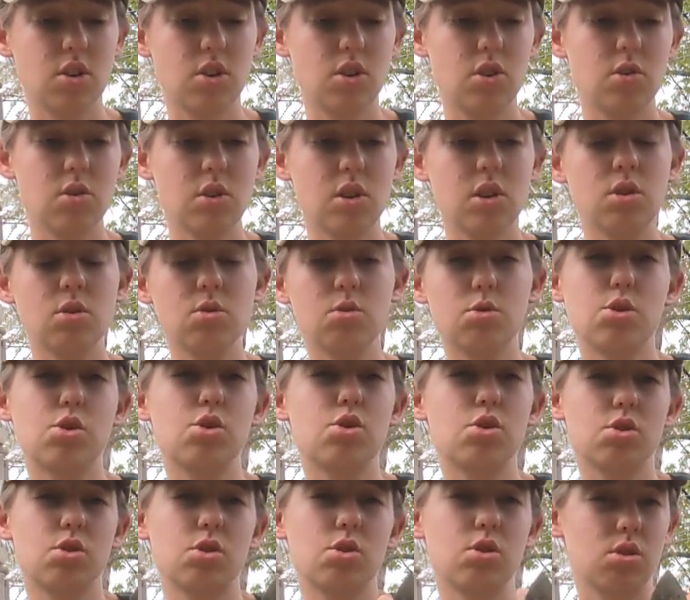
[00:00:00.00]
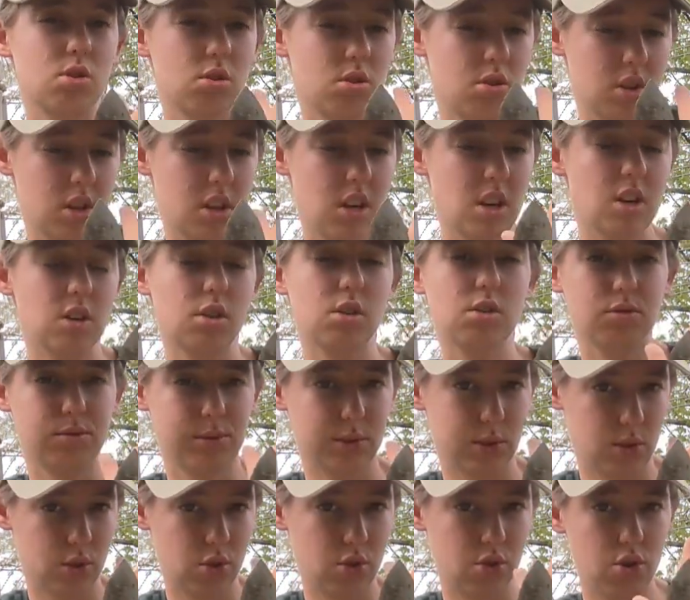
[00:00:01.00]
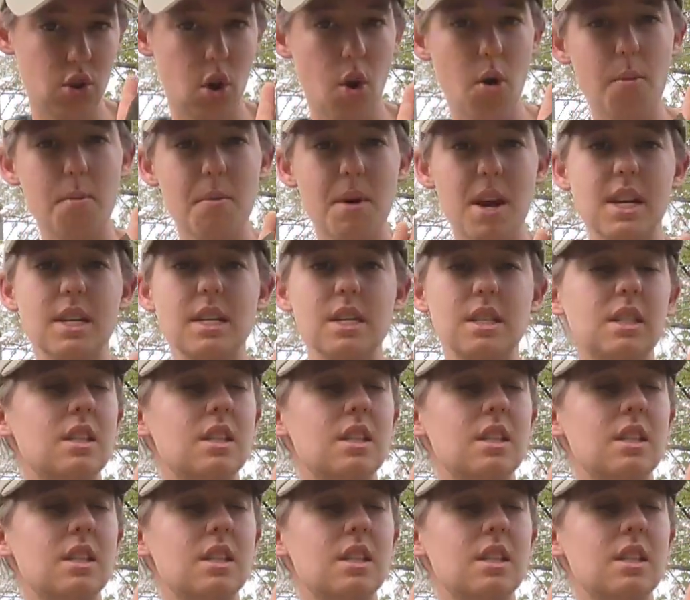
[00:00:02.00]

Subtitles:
You can use these for so many